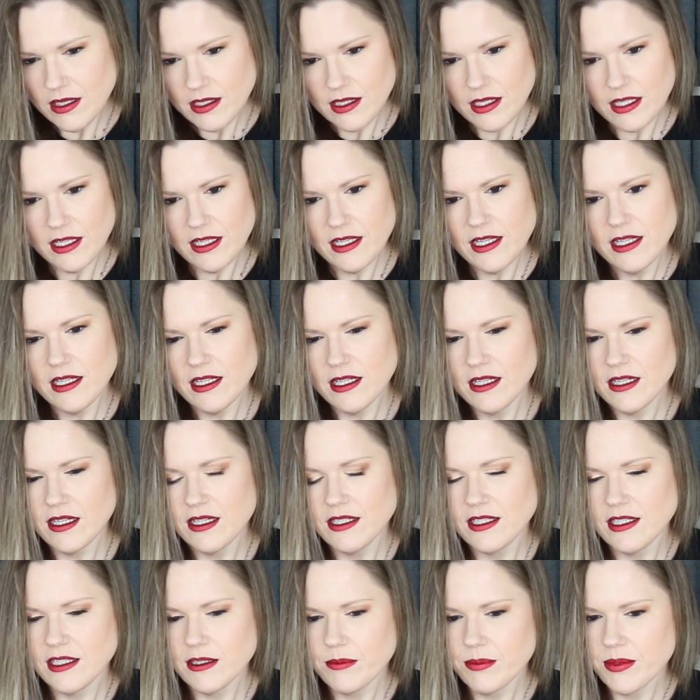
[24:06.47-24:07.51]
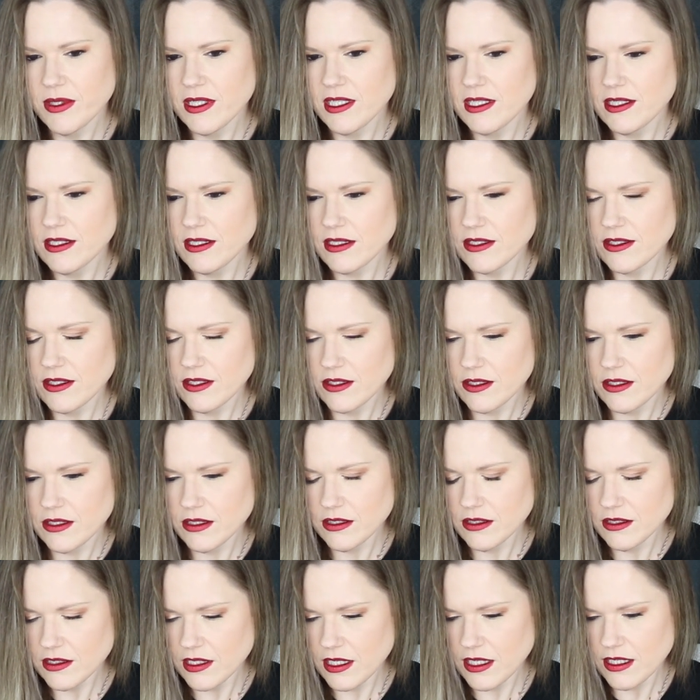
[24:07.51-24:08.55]
Can I get an idea, please? Is there
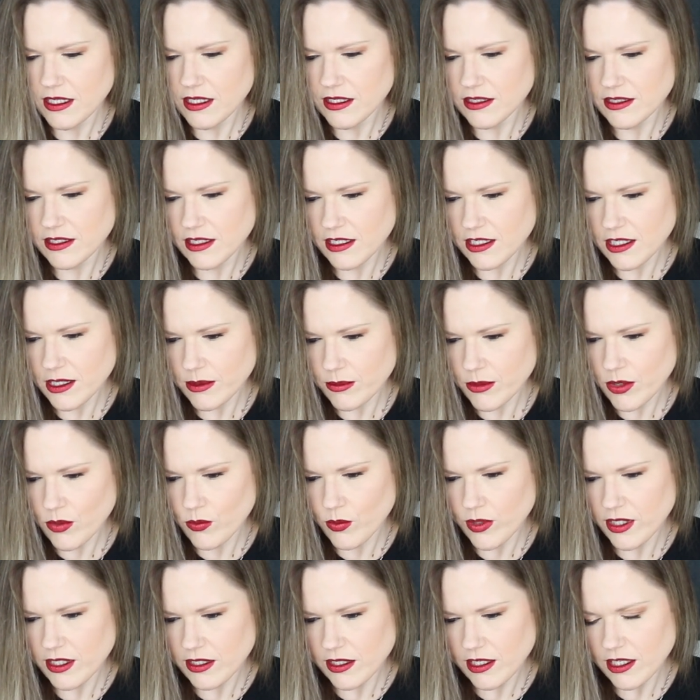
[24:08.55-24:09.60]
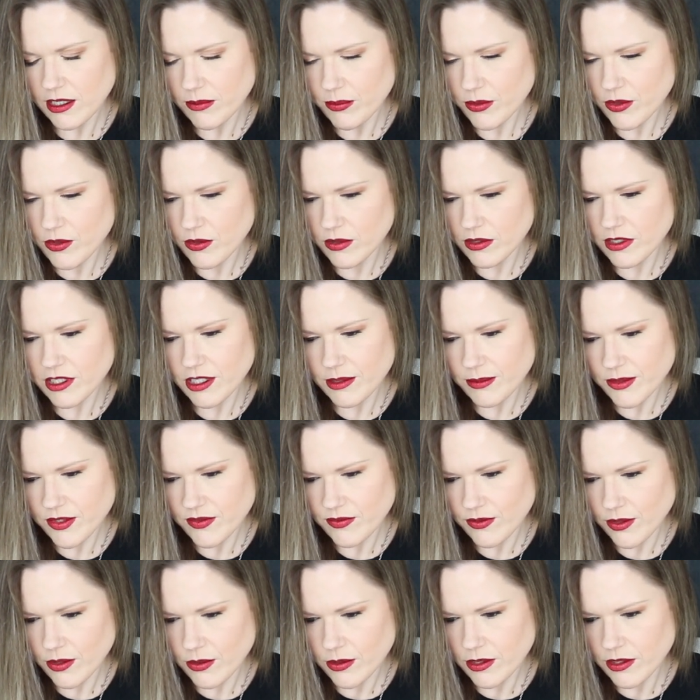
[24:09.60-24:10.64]
any time when Capricorn comes
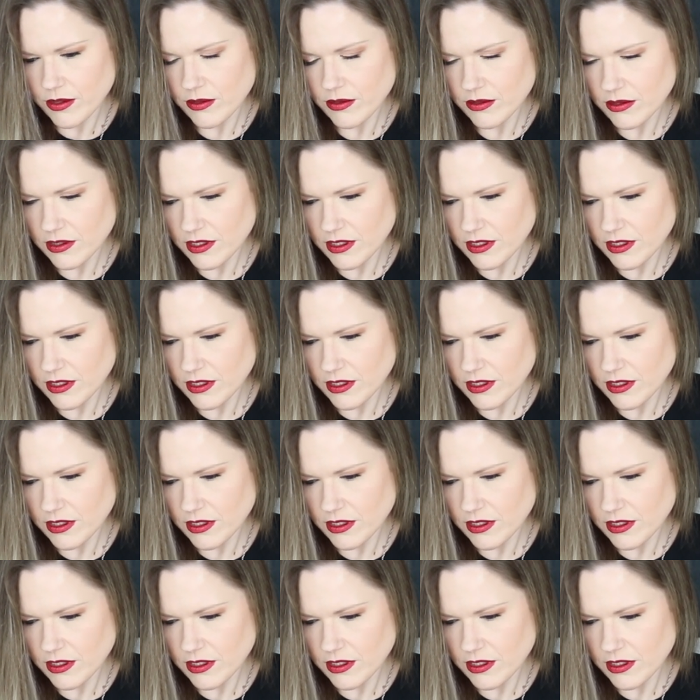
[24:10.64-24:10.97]
forward?